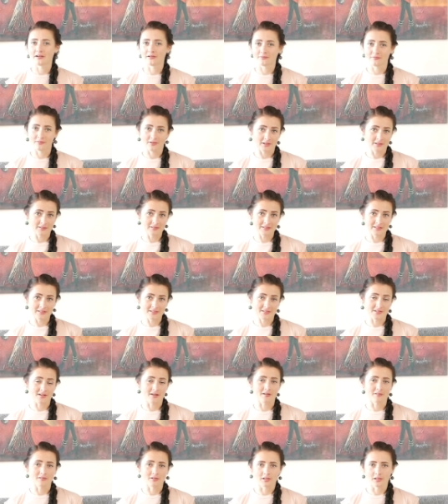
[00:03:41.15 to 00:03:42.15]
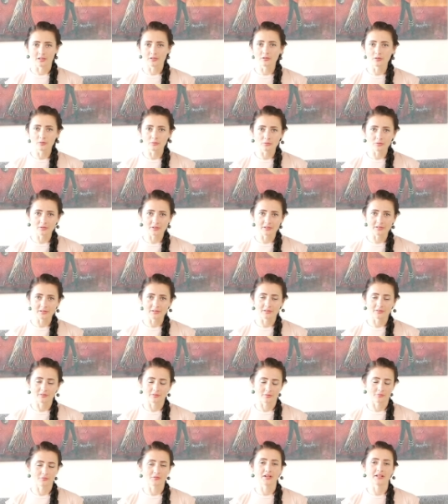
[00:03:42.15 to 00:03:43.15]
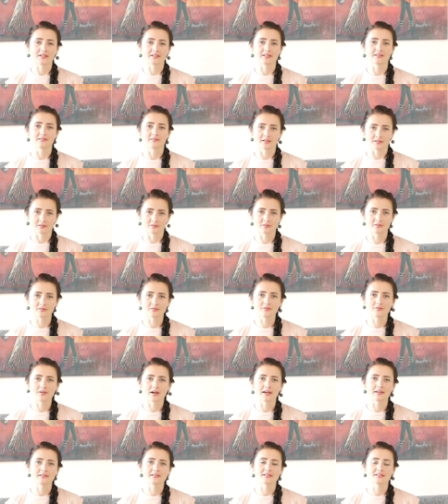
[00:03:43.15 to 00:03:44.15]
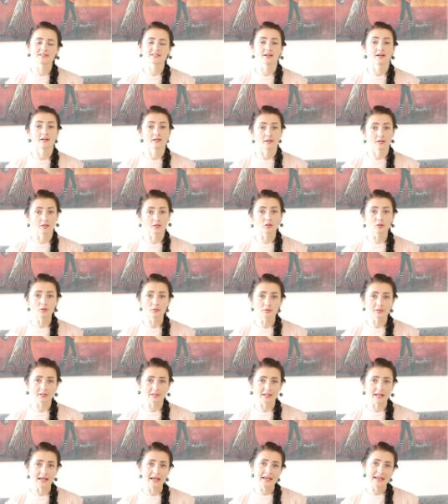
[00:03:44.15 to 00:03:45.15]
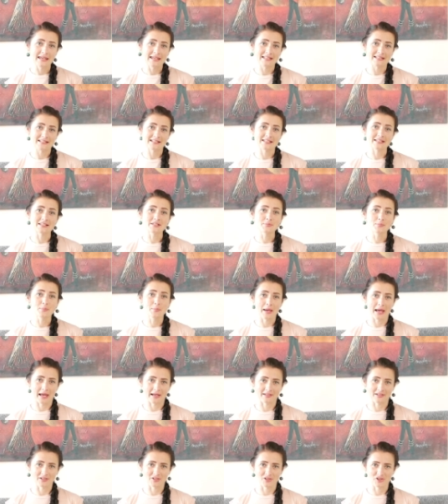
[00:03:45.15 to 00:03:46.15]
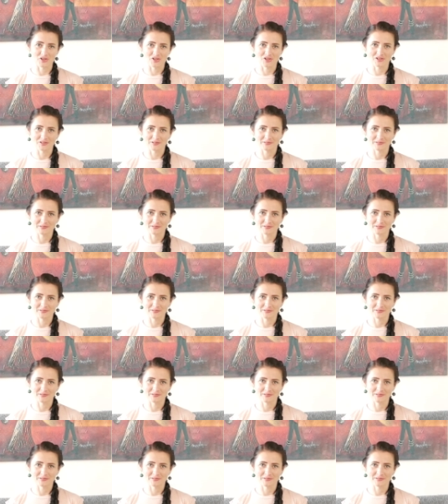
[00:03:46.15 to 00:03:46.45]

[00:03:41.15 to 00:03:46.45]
filings are included, or VAT return filings are included in this package.